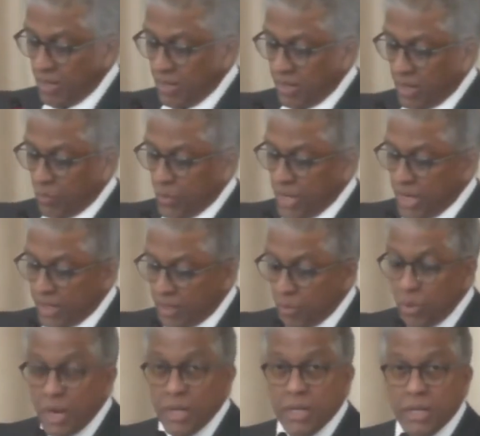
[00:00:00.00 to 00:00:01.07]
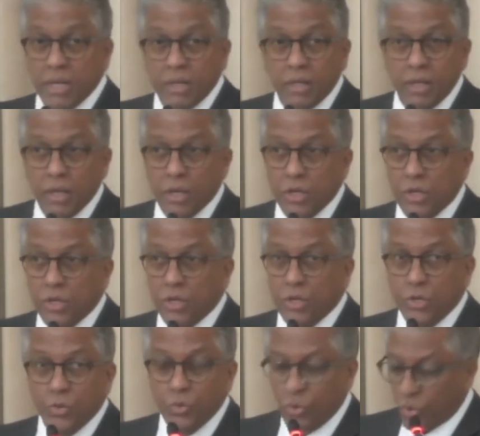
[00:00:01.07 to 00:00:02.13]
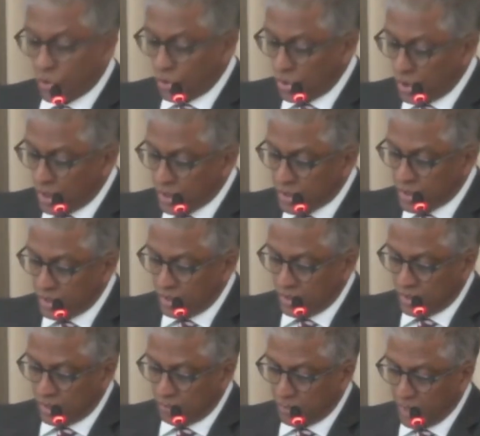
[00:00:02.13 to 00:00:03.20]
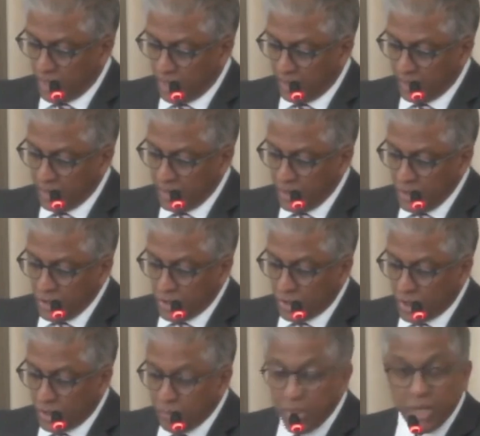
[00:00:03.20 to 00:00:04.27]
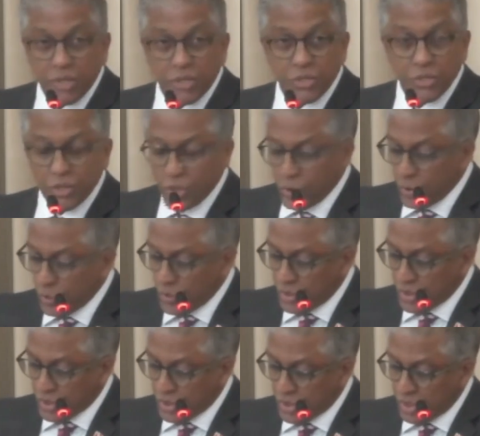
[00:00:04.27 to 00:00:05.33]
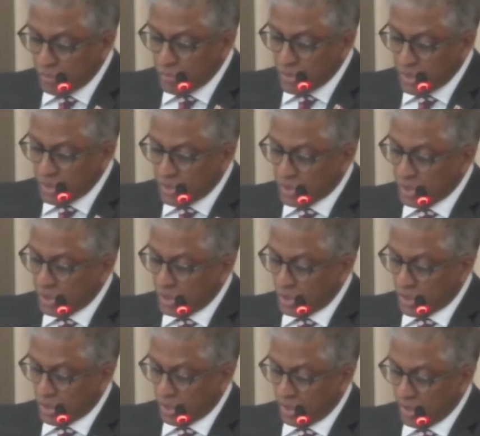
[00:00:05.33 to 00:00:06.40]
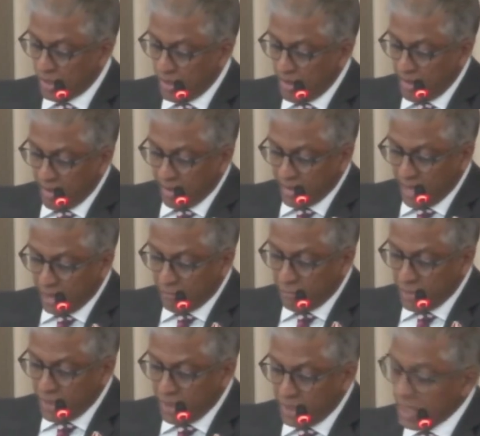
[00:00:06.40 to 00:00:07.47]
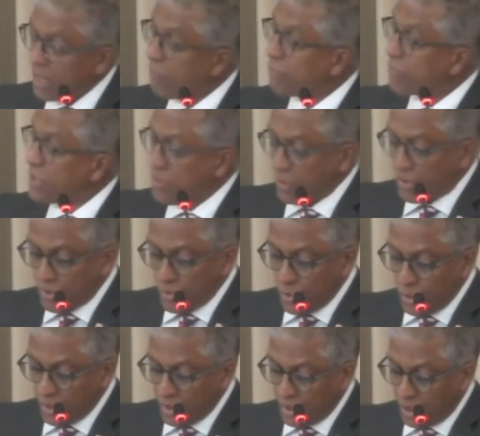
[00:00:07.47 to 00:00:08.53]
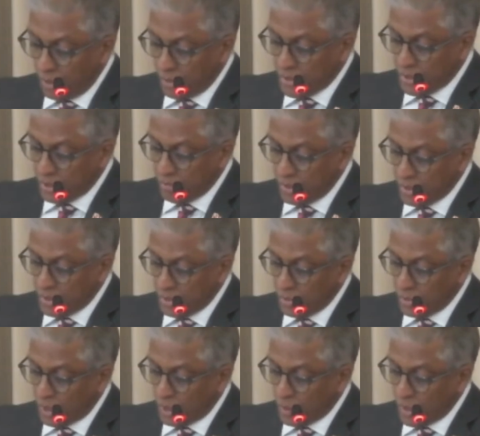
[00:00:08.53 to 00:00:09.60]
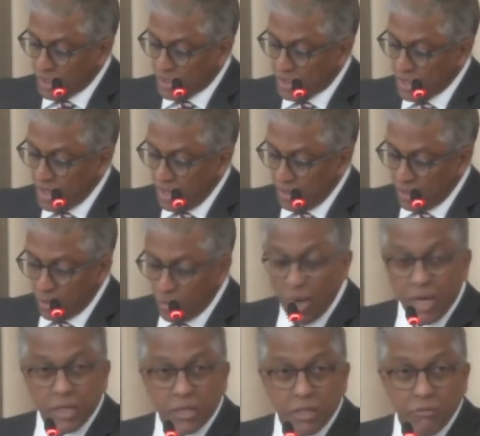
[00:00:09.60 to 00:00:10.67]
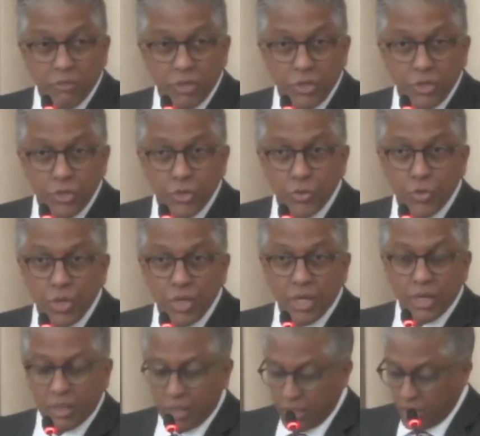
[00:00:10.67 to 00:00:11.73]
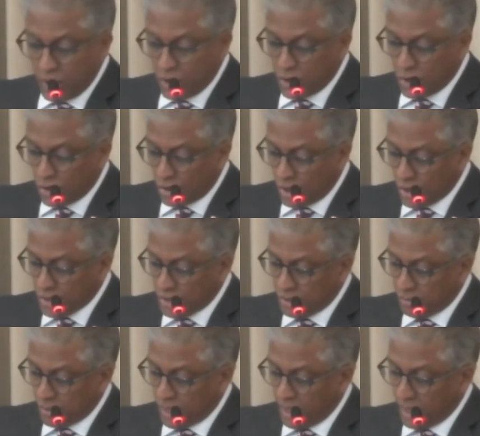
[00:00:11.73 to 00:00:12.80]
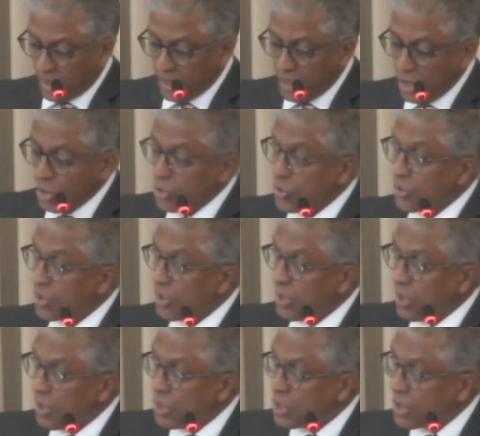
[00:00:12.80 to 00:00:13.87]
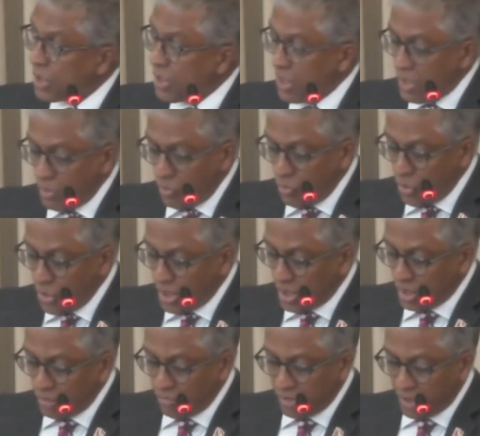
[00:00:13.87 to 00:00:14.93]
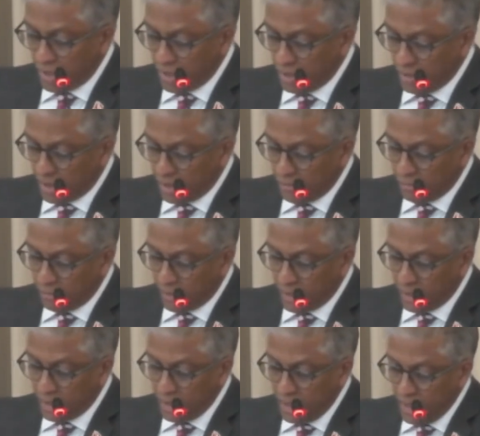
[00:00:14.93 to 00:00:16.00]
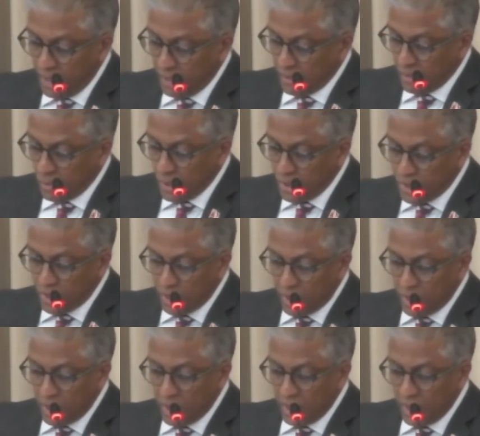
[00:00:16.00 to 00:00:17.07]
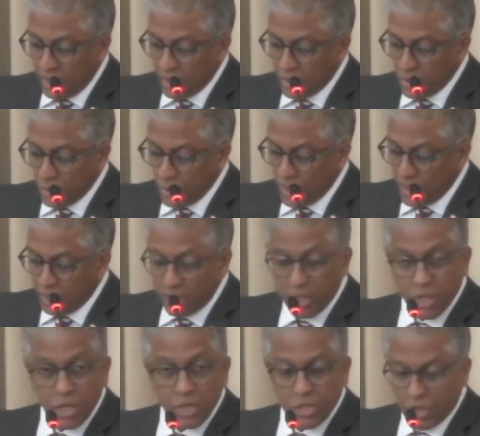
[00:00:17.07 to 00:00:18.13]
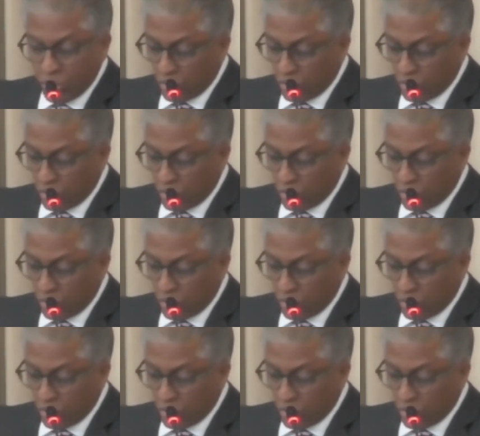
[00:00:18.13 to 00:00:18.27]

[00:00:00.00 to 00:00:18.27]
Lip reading: that we had already engaged the new CROSS supplier to commence the new system's installation. And that failure left us with no other option but to request the relatively newly engaged CROSS supplier to urgently configure the recently and newly engaged